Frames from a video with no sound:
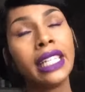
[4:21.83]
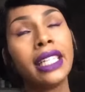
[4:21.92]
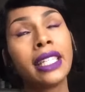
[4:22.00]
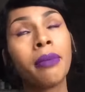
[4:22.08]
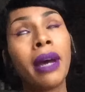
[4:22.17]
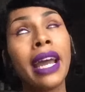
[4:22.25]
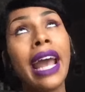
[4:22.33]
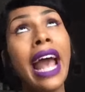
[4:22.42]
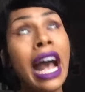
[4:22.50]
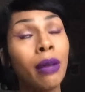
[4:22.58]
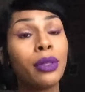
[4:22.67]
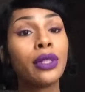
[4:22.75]
is my
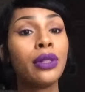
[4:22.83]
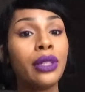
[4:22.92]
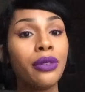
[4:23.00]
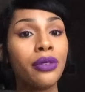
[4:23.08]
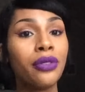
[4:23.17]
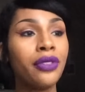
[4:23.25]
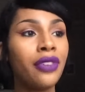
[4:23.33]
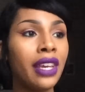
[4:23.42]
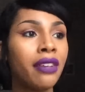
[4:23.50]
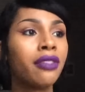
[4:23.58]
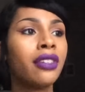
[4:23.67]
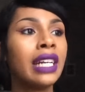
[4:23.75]
absolute
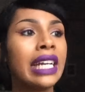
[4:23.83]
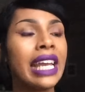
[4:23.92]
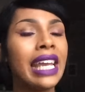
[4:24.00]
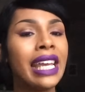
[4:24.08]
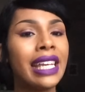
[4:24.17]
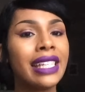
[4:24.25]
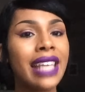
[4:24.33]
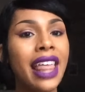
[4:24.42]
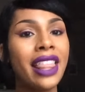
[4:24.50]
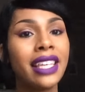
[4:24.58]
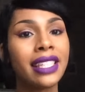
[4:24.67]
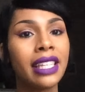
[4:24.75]
favorite, is
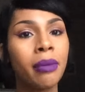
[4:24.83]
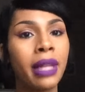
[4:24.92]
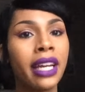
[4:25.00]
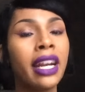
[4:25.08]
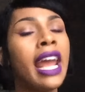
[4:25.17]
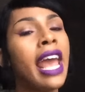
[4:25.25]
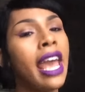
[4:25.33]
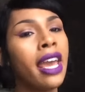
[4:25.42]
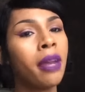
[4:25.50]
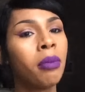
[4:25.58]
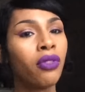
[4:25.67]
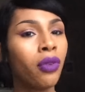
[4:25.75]
this lip liner.
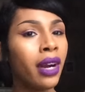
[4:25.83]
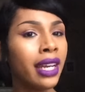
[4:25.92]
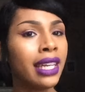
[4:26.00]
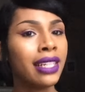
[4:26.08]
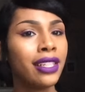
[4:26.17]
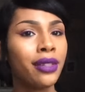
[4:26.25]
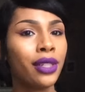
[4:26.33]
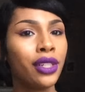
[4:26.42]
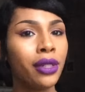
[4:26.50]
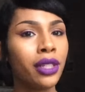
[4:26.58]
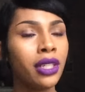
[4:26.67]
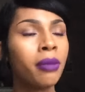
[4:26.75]
And before I get into it and
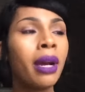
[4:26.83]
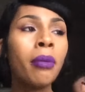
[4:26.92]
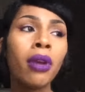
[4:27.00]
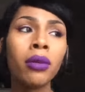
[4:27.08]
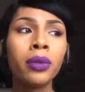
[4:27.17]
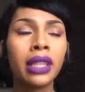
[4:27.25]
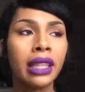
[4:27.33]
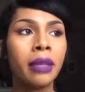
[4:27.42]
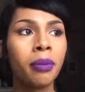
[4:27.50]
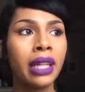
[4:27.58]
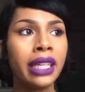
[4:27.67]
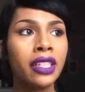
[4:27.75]
show it to you, my problem with
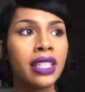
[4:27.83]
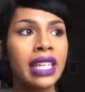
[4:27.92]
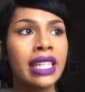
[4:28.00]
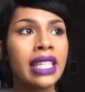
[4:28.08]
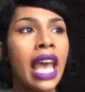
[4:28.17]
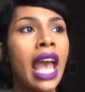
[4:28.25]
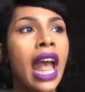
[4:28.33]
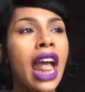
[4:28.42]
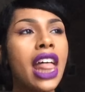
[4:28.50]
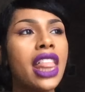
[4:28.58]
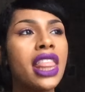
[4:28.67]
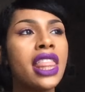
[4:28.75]
lip liners is
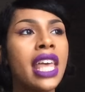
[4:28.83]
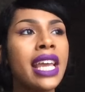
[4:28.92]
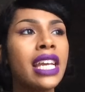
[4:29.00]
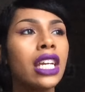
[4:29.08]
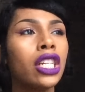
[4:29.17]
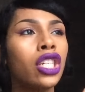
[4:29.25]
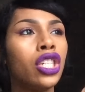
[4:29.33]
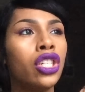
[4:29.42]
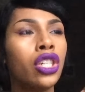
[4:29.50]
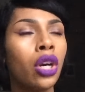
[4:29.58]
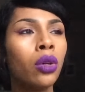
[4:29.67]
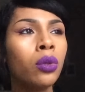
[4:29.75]
they
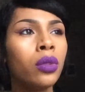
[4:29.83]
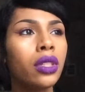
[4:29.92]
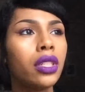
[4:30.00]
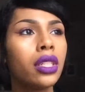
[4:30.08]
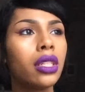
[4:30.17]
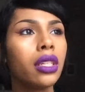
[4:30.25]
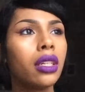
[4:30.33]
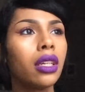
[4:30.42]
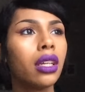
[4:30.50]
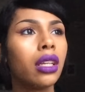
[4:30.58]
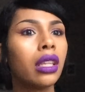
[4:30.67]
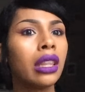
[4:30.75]
don't
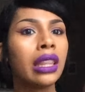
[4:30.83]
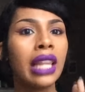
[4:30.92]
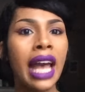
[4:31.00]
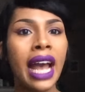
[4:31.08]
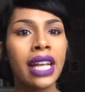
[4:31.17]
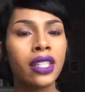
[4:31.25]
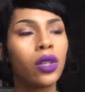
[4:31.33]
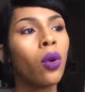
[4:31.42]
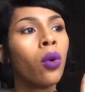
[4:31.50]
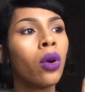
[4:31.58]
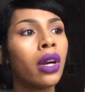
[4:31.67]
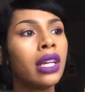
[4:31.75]

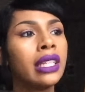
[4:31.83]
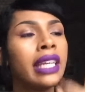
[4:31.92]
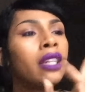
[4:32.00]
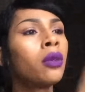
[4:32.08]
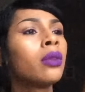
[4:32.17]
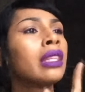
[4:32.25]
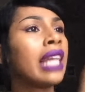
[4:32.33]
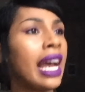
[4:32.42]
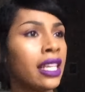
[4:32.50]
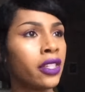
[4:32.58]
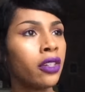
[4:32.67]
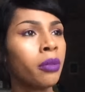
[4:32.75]

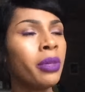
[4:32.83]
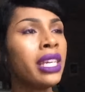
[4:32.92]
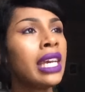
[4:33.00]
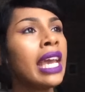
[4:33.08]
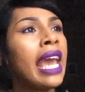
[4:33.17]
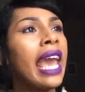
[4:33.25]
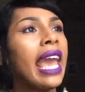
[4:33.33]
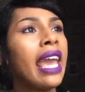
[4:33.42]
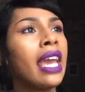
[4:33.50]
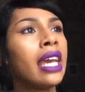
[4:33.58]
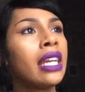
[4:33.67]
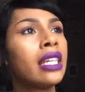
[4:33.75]
last on me,
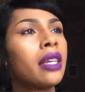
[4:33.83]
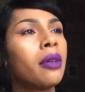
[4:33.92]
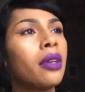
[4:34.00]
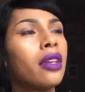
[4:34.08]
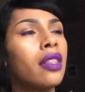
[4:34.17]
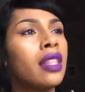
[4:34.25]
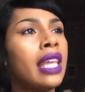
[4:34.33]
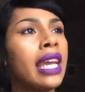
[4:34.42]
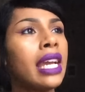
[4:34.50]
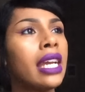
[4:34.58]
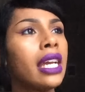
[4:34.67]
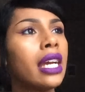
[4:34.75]
and
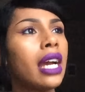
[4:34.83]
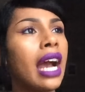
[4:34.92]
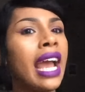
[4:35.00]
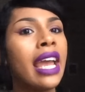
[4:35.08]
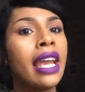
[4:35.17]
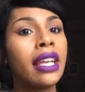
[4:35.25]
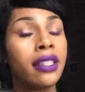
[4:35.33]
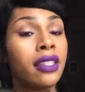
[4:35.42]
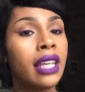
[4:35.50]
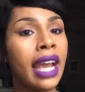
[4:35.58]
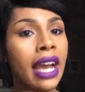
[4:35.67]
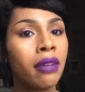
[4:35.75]

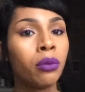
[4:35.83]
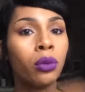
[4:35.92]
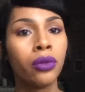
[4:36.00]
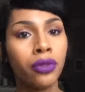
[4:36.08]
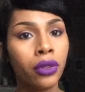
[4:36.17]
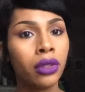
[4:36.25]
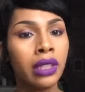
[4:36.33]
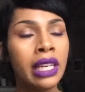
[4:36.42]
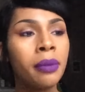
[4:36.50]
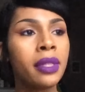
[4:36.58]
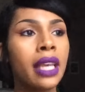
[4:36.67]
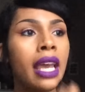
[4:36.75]
since I have full
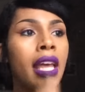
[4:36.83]
lips,